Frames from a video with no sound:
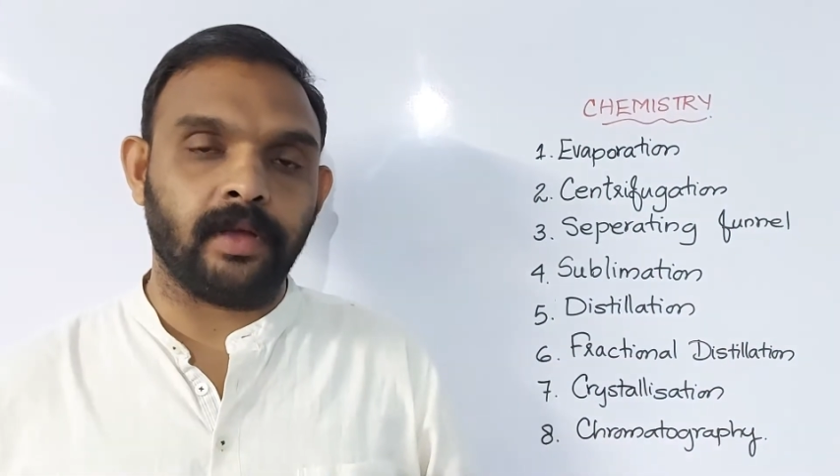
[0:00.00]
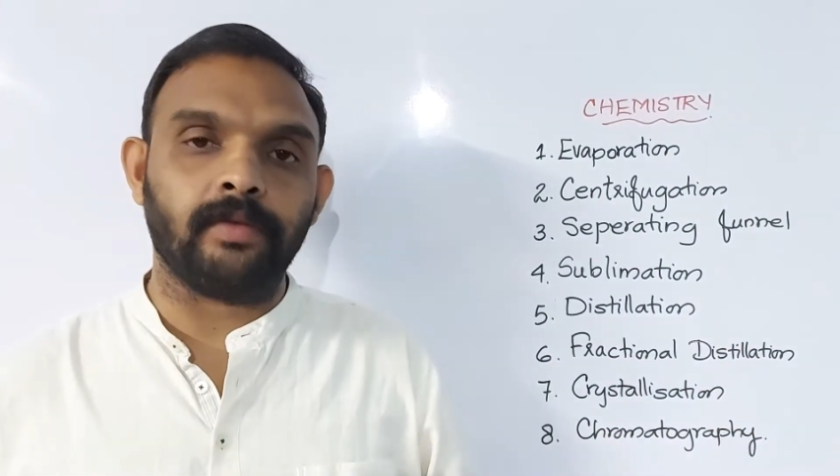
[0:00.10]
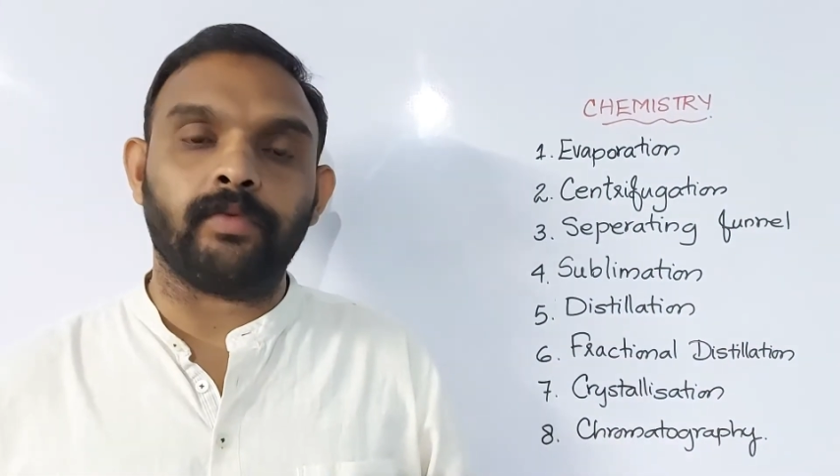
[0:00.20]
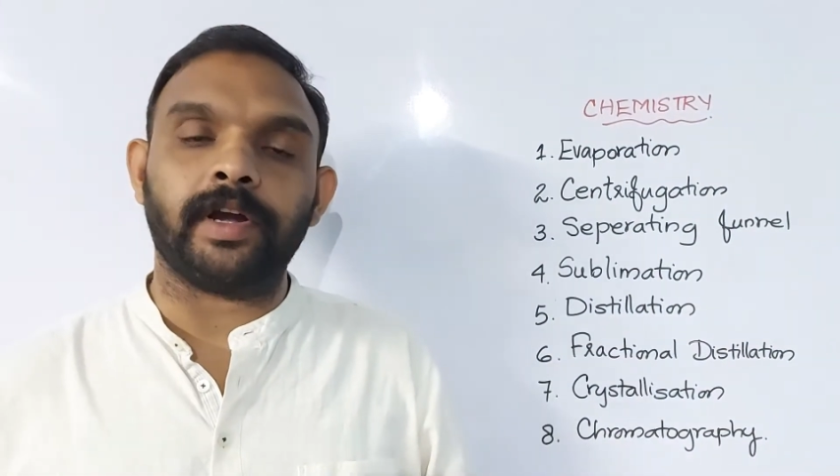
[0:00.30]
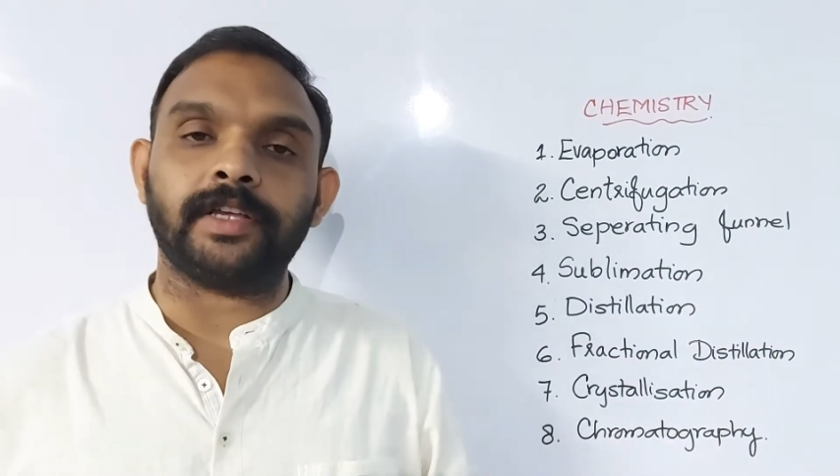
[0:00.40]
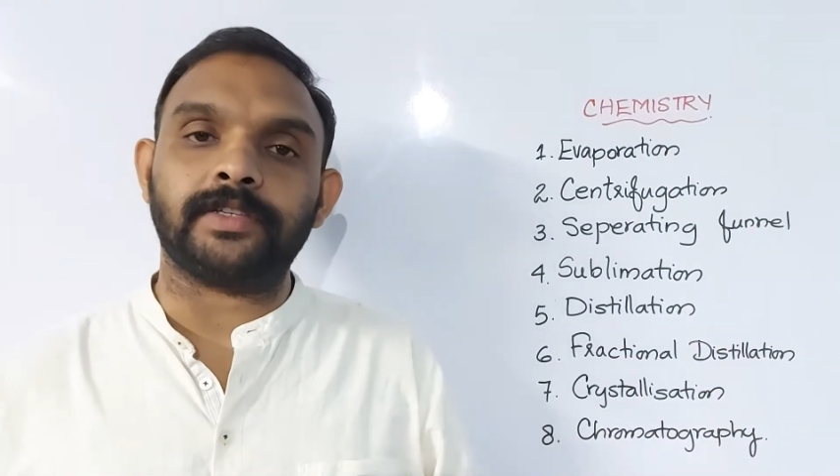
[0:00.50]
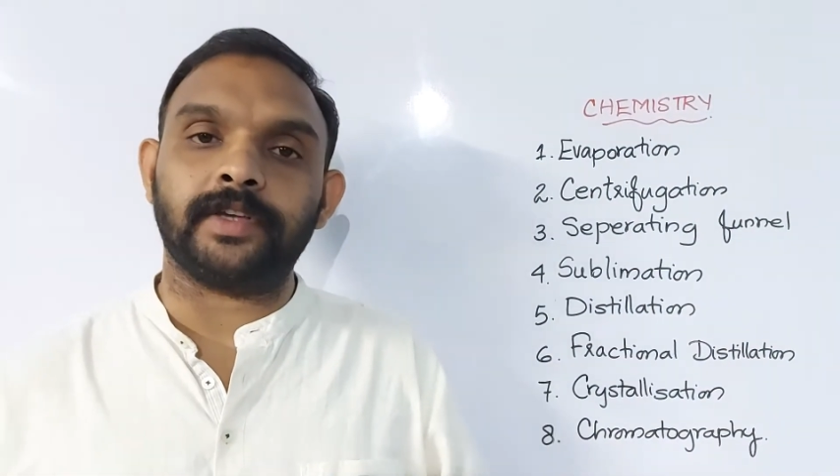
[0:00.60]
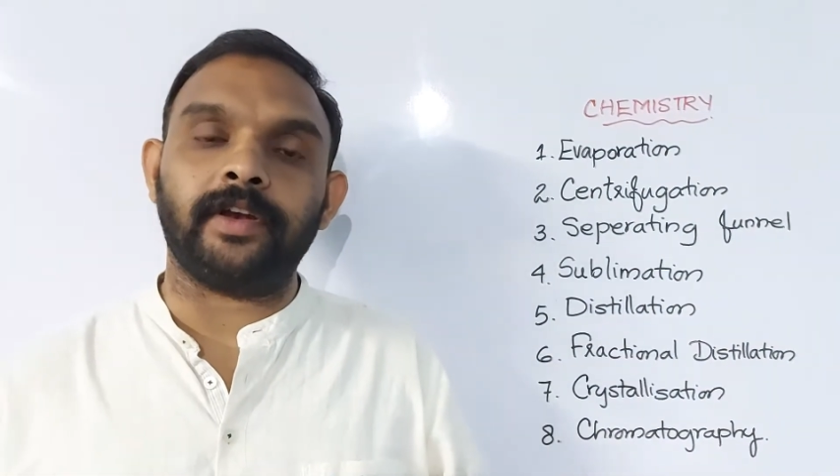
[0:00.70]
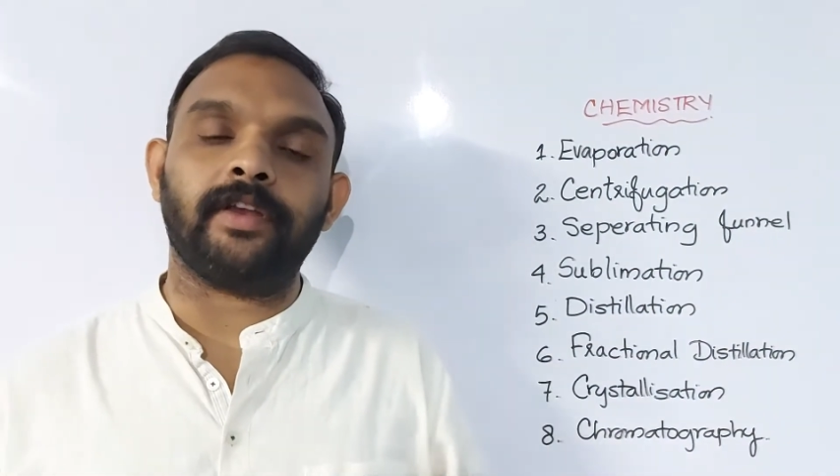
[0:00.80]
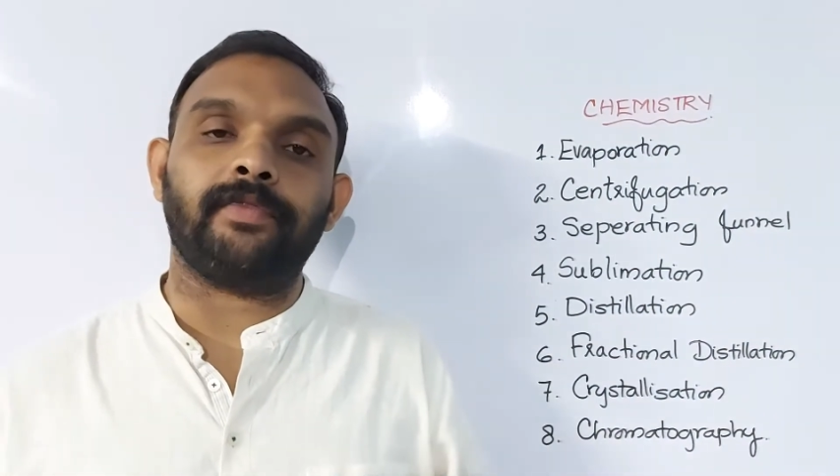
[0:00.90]
What is
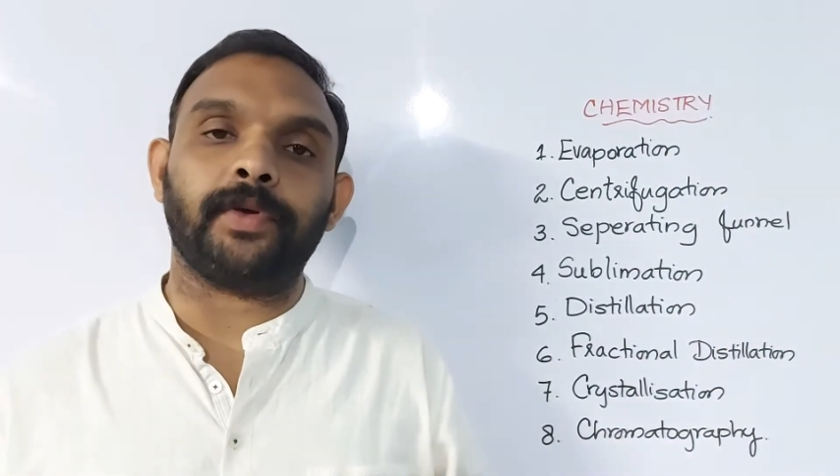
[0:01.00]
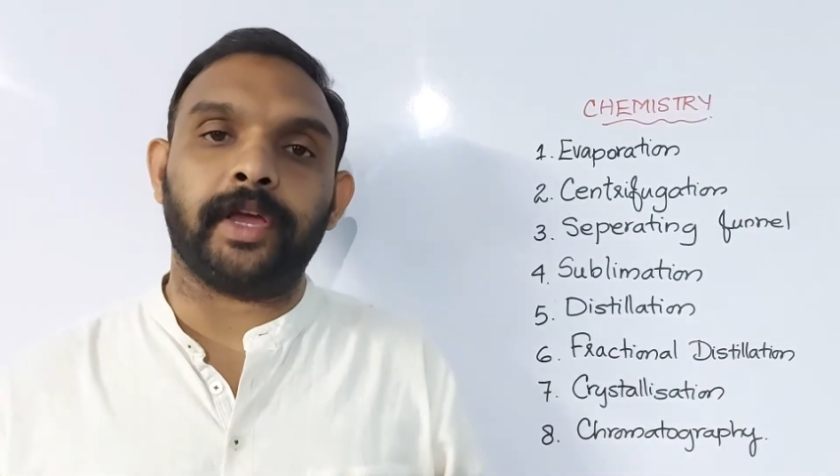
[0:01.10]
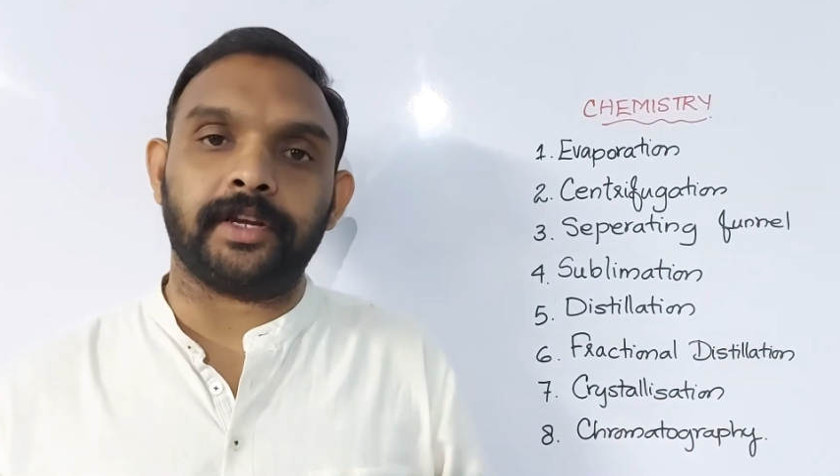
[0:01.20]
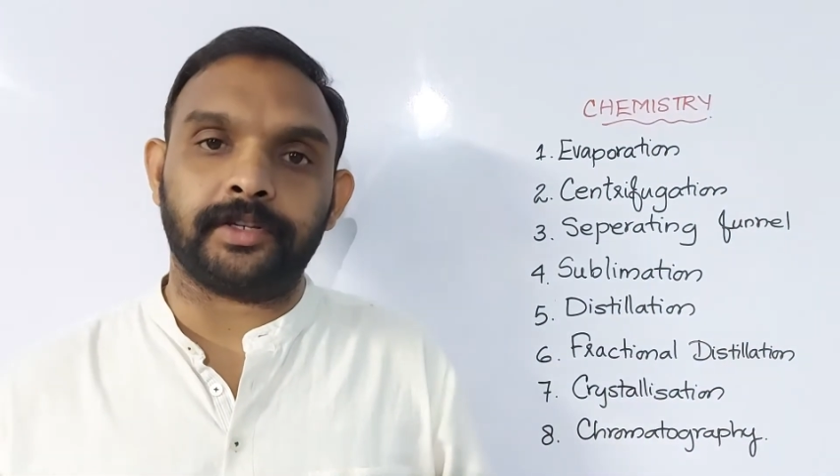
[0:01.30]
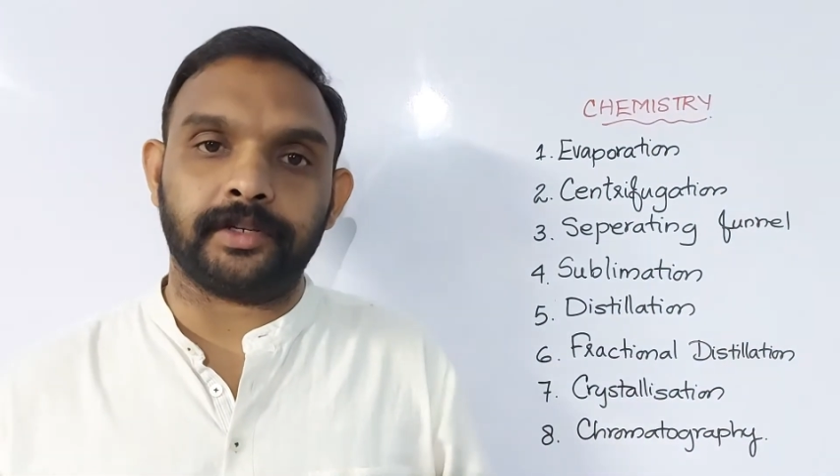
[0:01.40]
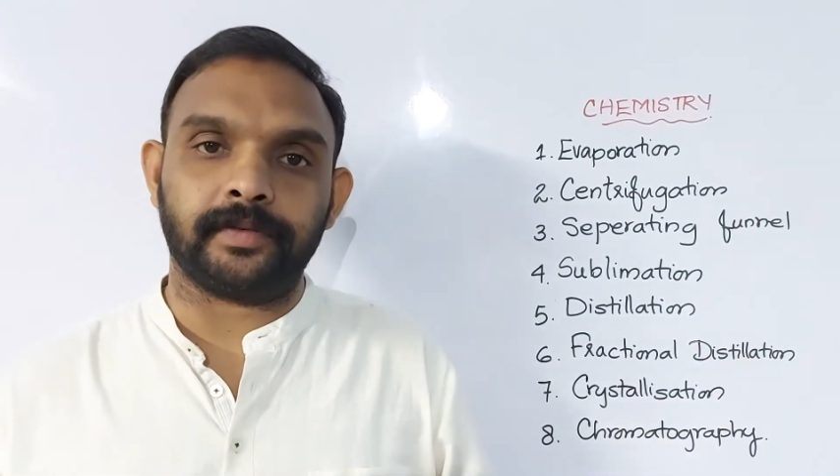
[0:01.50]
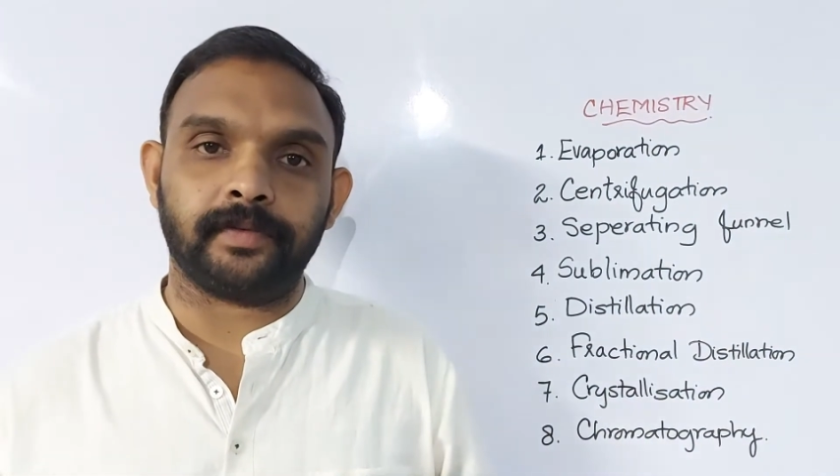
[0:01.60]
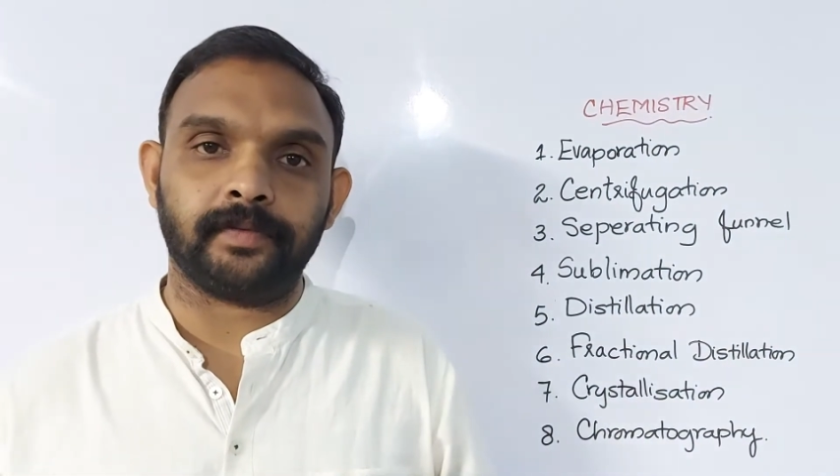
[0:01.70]
centrifugation?